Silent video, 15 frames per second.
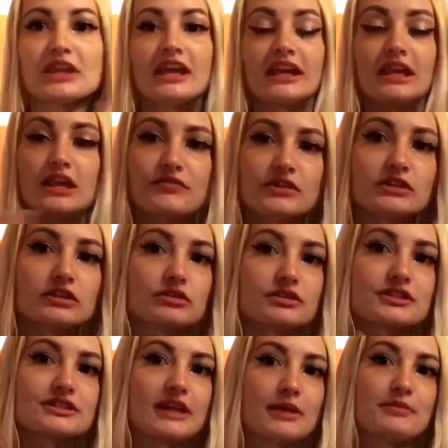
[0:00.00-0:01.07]
Even little
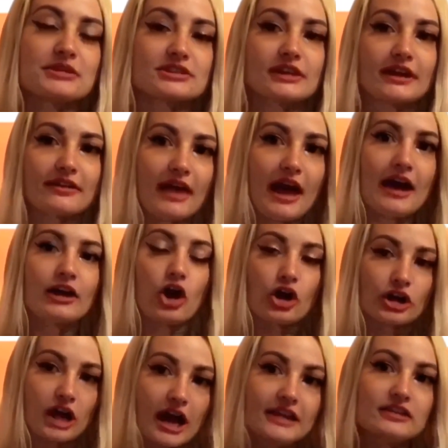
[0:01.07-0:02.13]
statements like that are
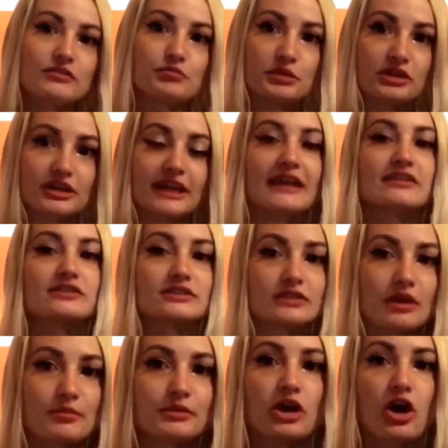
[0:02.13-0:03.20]
kind of putting a
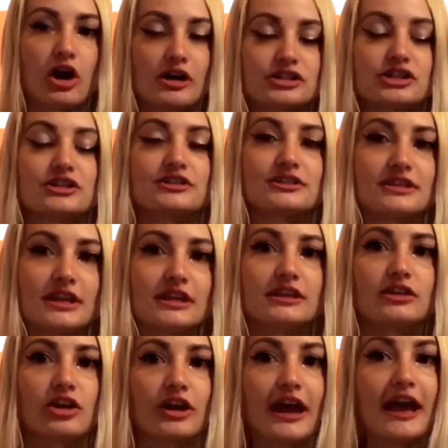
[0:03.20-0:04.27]
subconscious thing in
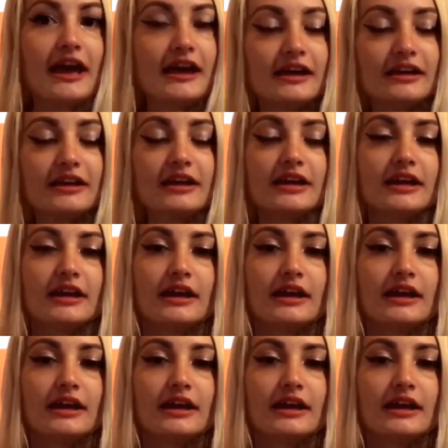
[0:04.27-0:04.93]
our head,